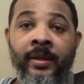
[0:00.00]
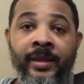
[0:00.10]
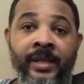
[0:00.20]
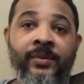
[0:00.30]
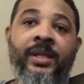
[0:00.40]

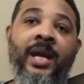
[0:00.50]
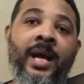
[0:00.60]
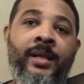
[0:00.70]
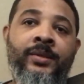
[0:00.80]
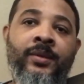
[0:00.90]
This was a
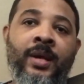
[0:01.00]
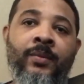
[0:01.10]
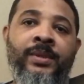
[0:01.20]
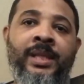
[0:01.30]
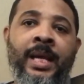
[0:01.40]
console I
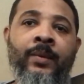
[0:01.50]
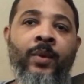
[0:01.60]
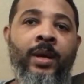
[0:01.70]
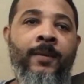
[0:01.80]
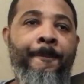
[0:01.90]
was like,
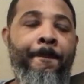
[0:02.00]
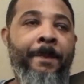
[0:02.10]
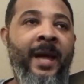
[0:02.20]
well,